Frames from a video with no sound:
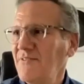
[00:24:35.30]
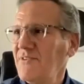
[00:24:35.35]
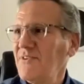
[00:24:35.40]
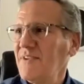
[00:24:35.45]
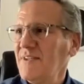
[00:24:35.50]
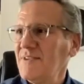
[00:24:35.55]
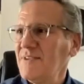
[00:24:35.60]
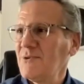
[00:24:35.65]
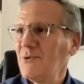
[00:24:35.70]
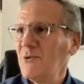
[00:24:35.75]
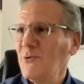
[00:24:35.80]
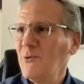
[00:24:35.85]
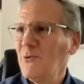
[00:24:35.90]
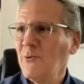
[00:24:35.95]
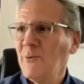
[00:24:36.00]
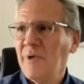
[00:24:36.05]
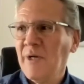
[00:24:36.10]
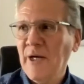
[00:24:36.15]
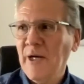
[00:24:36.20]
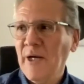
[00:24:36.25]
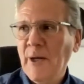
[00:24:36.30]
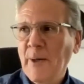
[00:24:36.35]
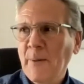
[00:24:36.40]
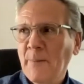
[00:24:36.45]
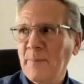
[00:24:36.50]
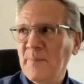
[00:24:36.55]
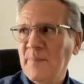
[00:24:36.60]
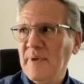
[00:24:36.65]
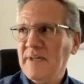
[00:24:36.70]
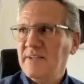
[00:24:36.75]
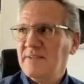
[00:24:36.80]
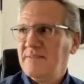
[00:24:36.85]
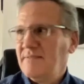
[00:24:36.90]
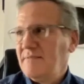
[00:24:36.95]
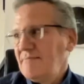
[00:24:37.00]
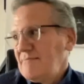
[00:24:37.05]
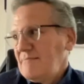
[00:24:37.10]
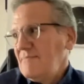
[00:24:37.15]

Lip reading: everything's cool, but